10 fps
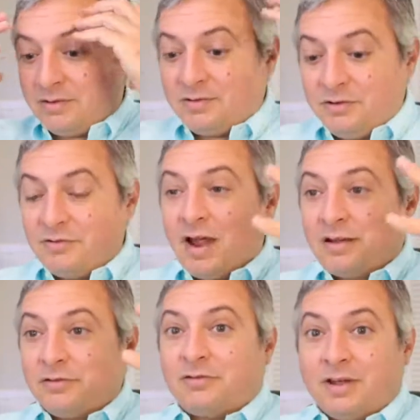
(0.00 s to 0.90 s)
you're
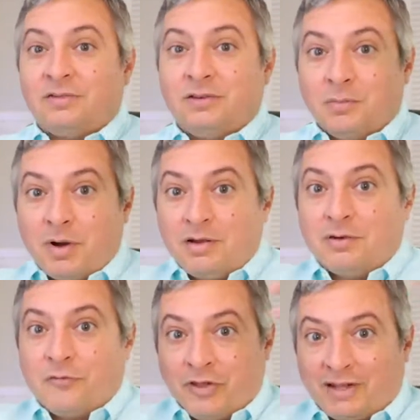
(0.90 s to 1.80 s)
exercising your brain.
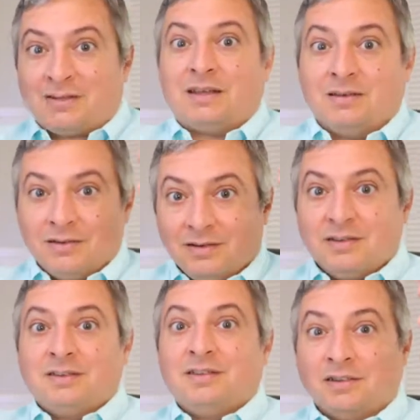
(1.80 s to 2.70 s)
You're flexing it,
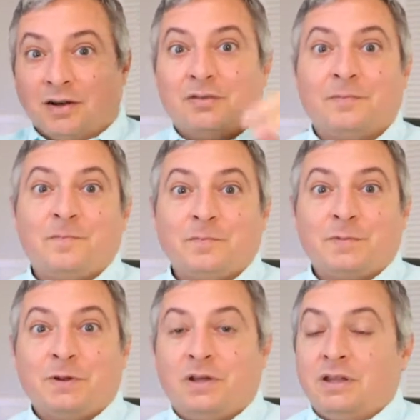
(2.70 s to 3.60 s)
you know?
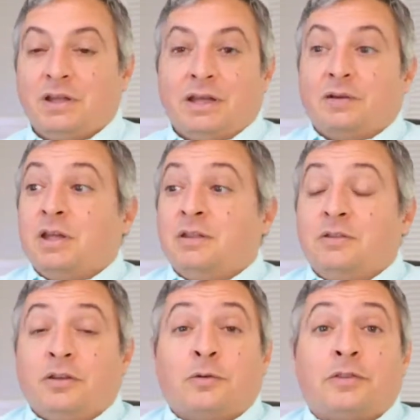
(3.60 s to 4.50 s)
And
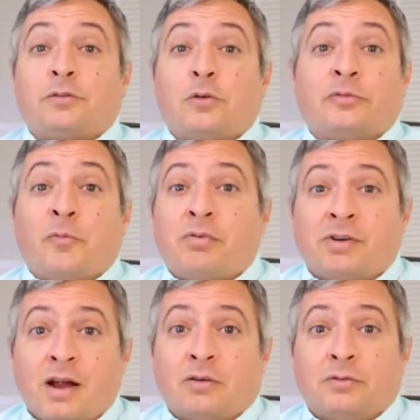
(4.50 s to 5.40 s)
you know, this goes for
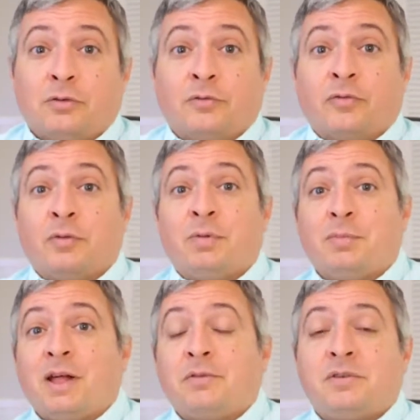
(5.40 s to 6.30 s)
prayer too, for the
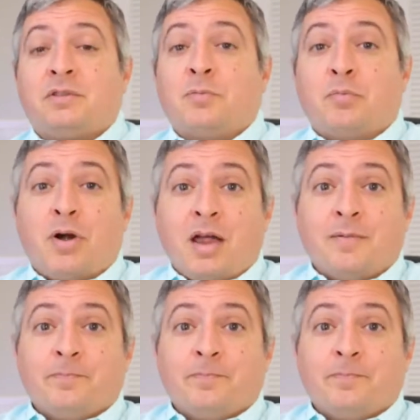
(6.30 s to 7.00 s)
people out there that pray.